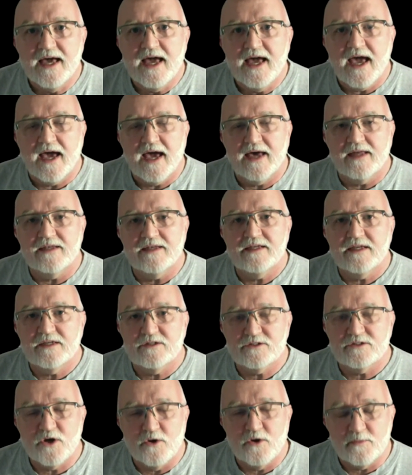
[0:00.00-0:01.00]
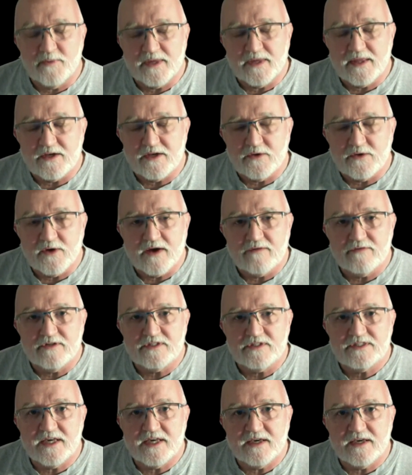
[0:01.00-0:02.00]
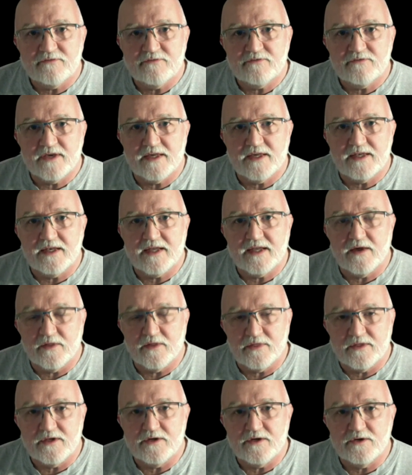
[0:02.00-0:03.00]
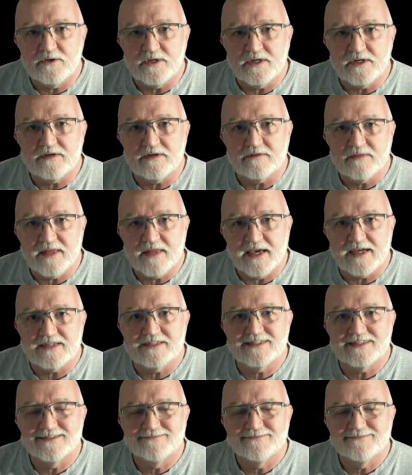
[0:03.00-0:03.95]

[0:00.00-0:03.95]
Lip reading: And here's hoping that you have a safe and healthy new year. Thanks.